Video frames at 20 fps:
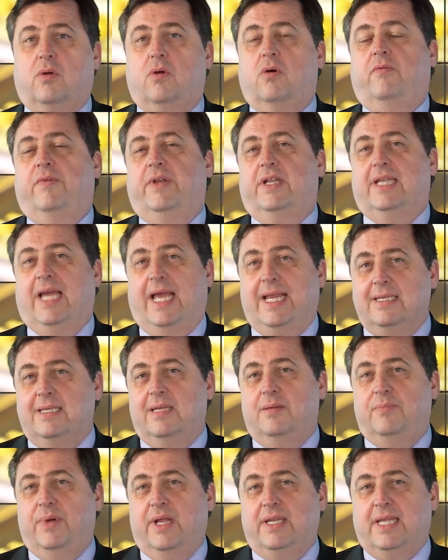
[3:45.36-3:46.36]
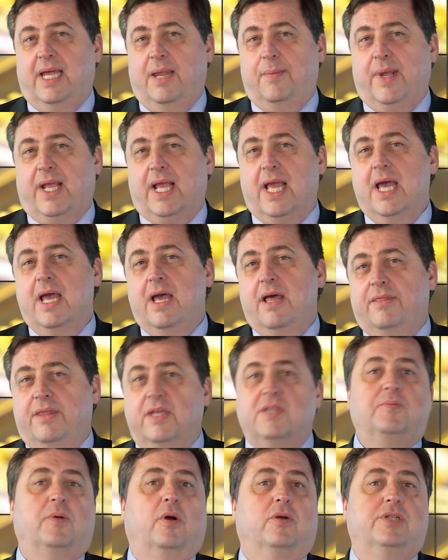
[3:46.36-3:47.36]
the COVID-19 pandemic,
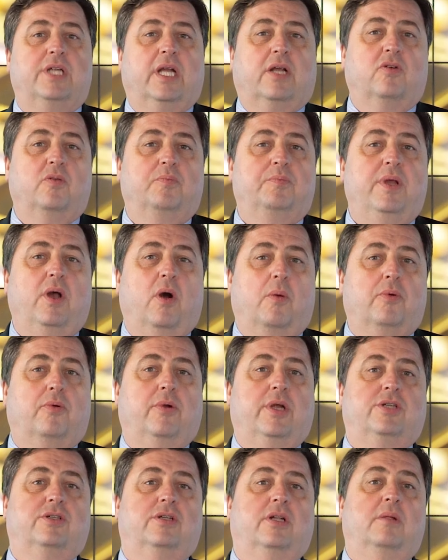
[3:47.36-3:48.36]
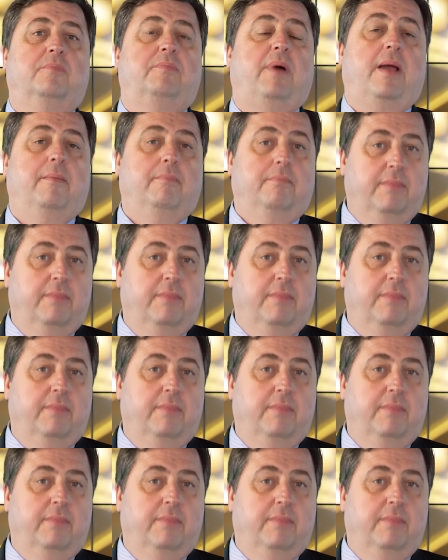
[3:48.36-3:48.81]
this project could be operational by